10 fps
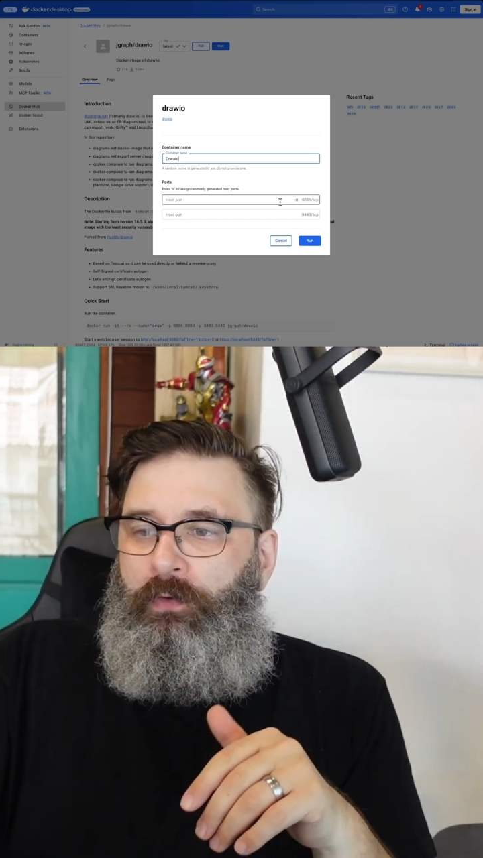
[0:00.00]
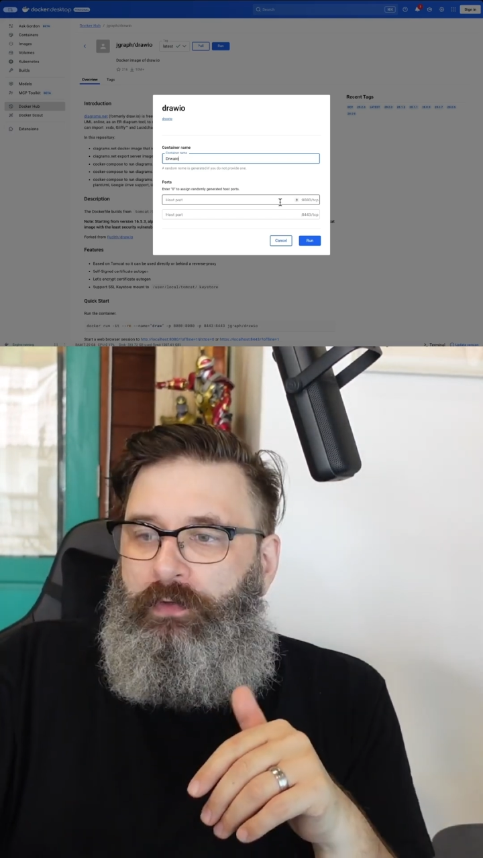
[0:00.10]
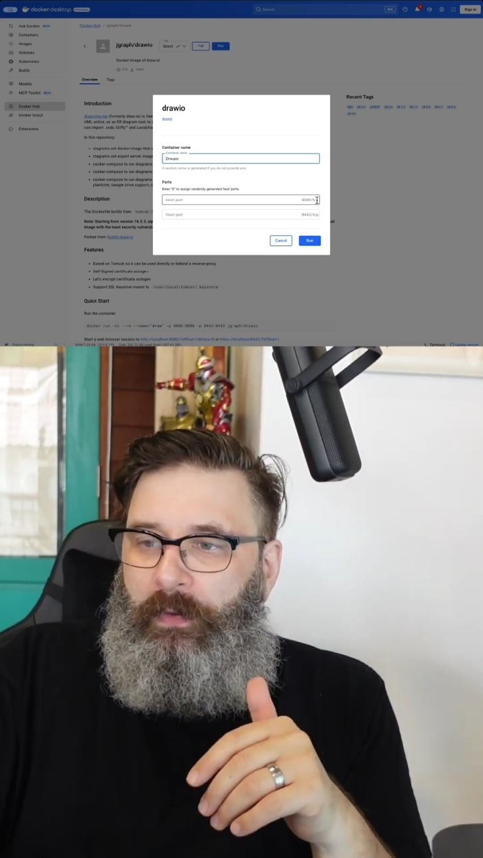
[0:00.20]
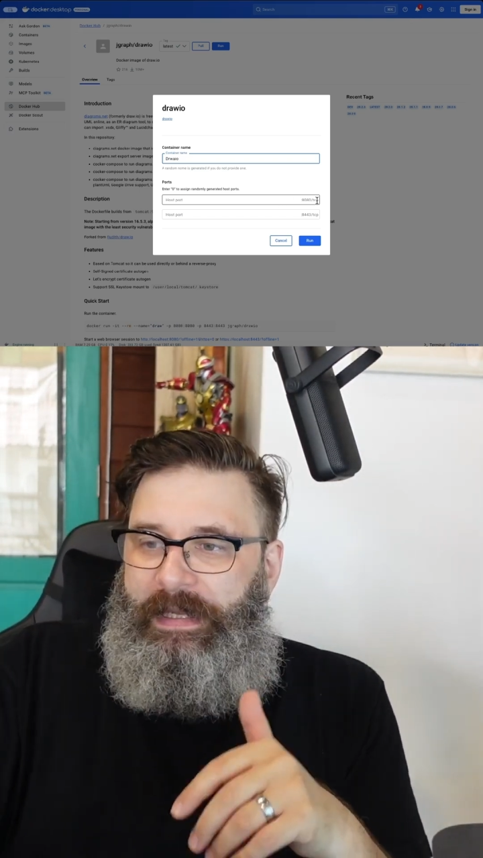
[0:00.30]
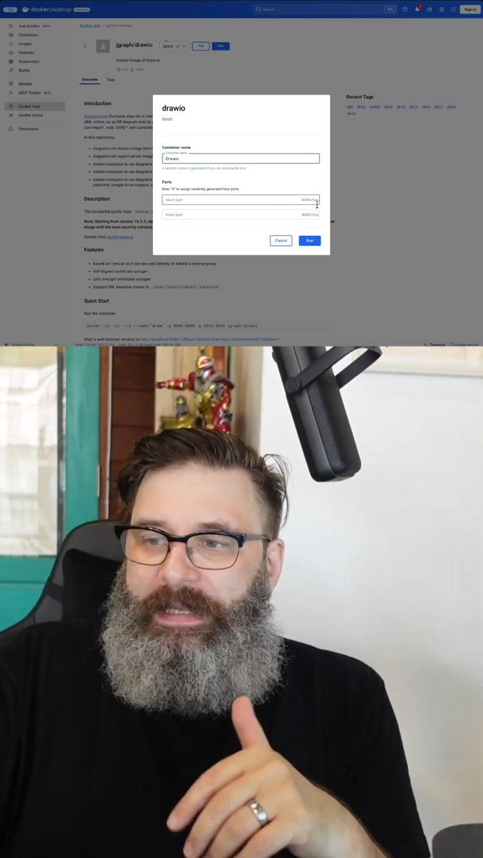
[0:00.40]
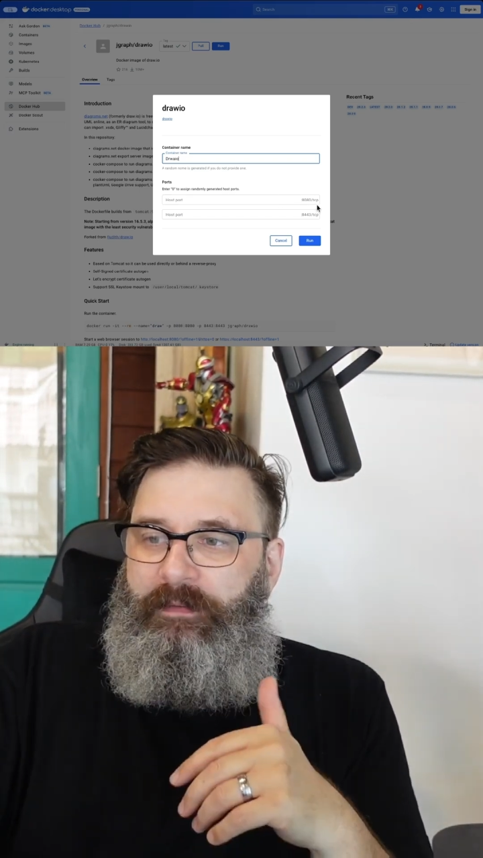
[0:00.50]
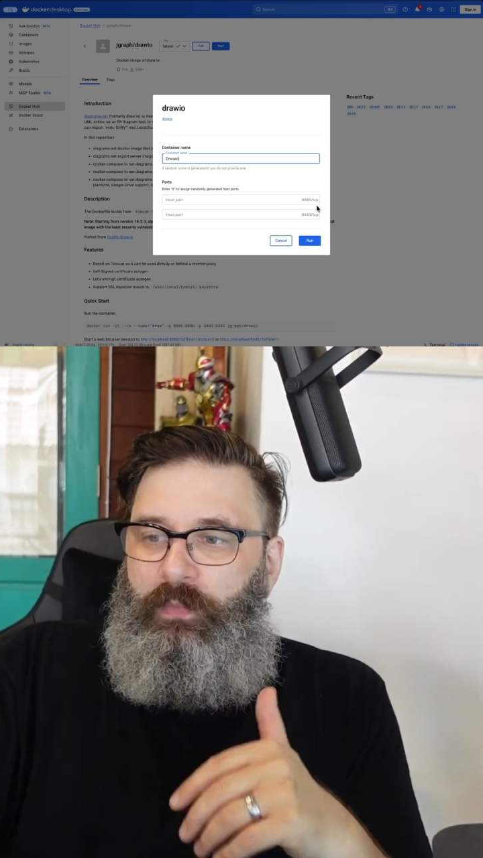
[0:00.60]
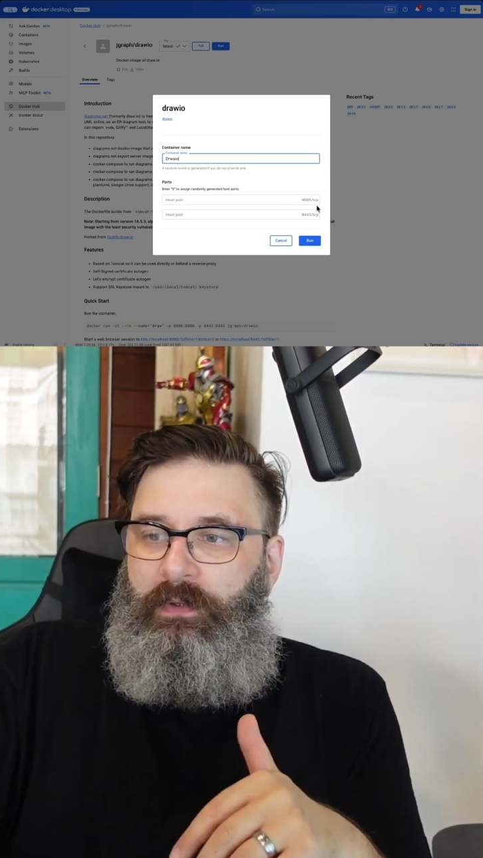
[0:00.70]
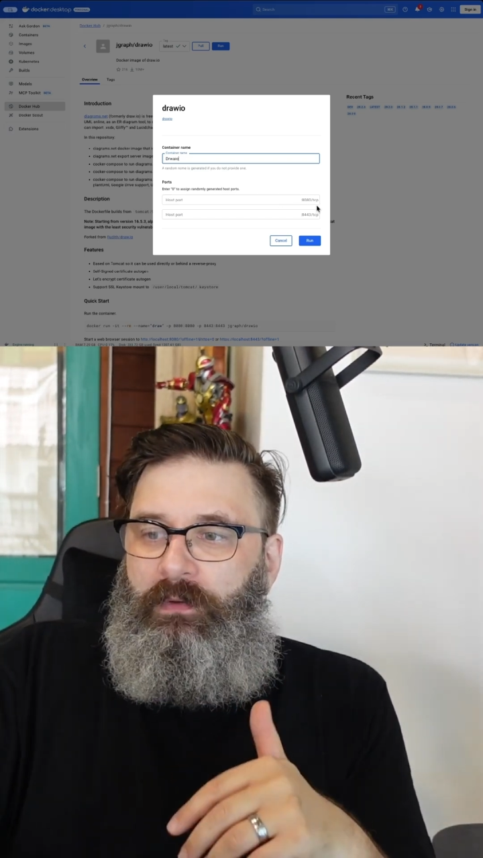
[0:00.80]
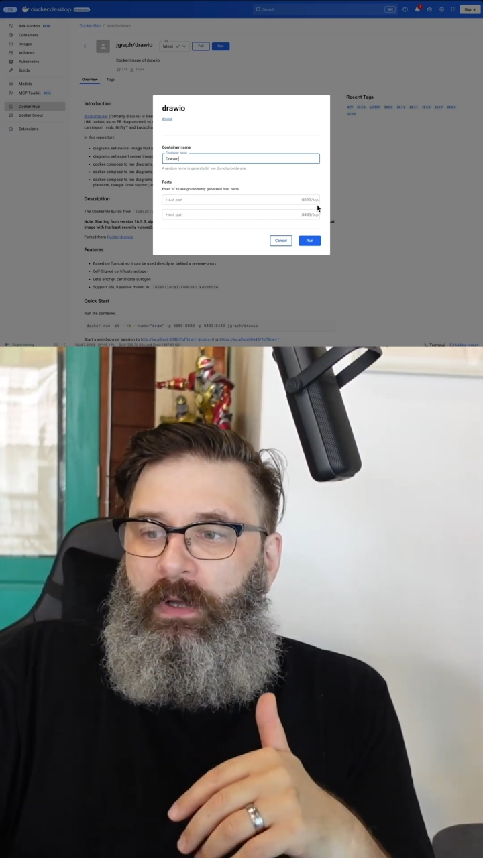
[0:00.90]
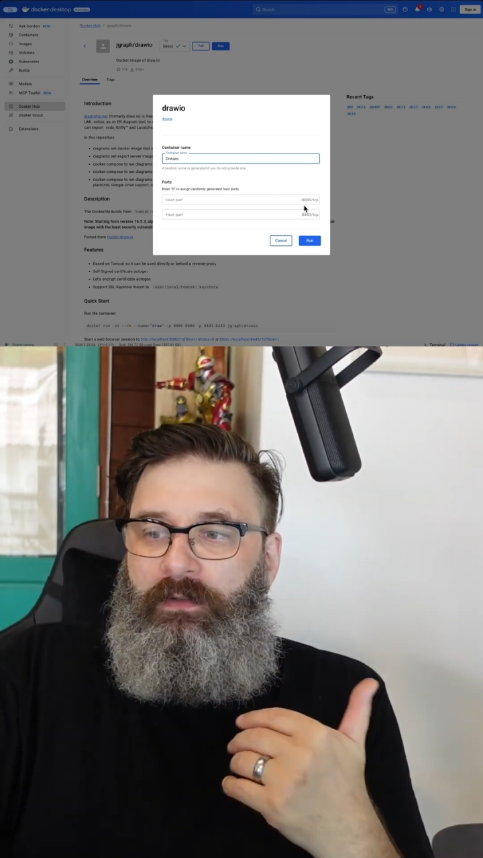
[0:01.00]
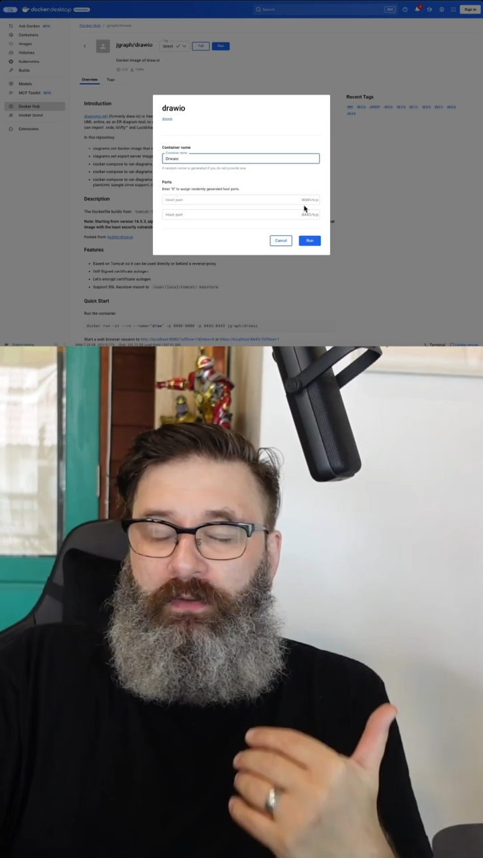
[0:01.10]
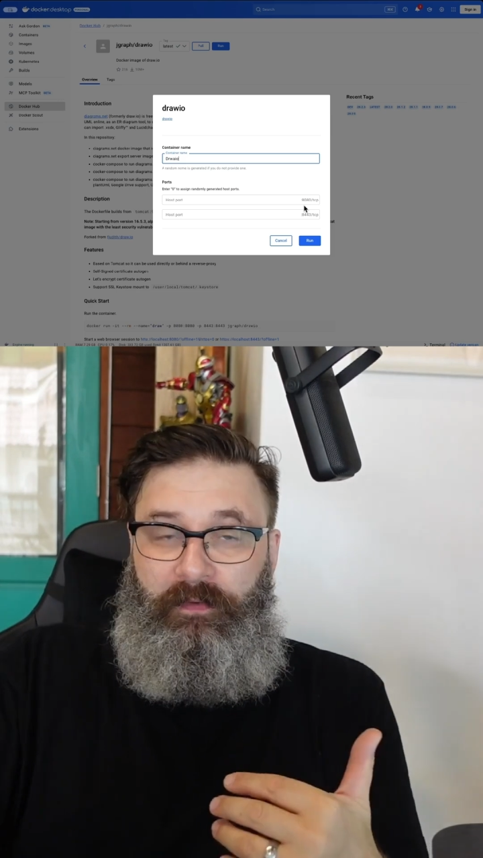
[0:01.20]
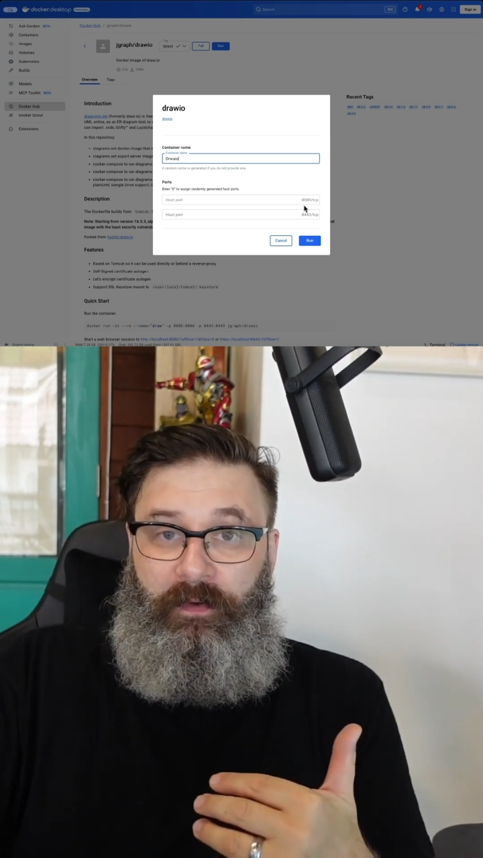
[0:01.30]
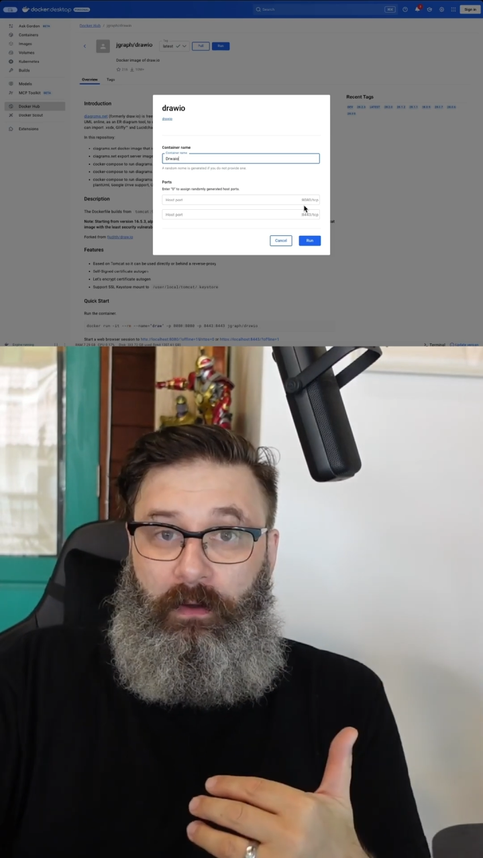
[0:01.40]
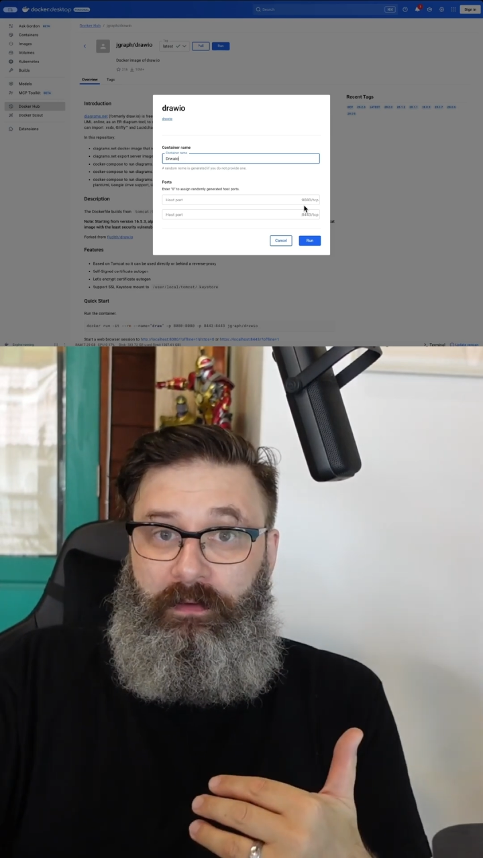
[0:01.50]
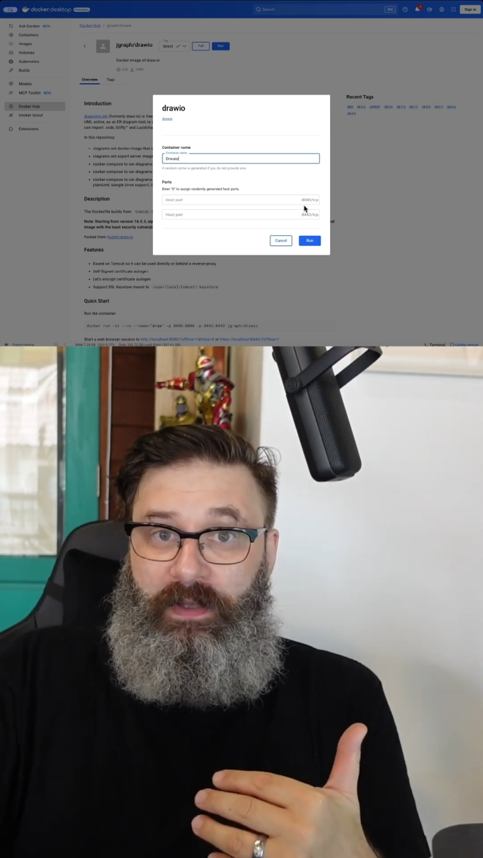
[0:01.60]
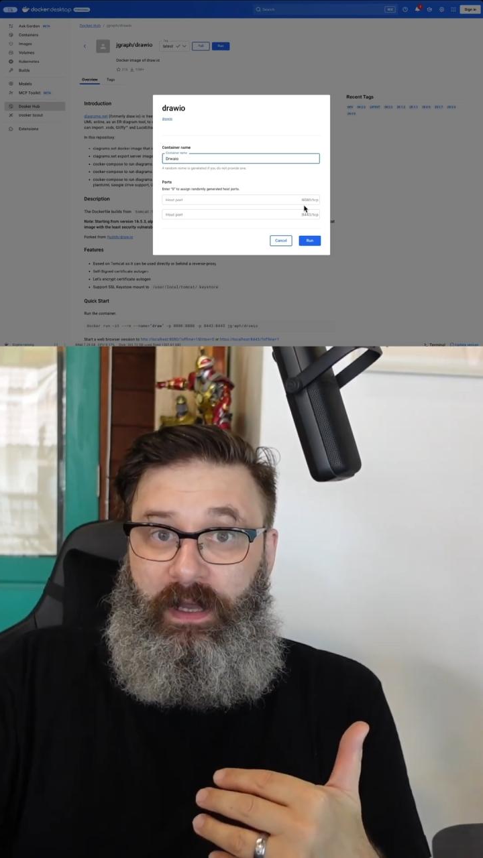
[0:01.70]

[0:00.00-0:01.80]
So it will default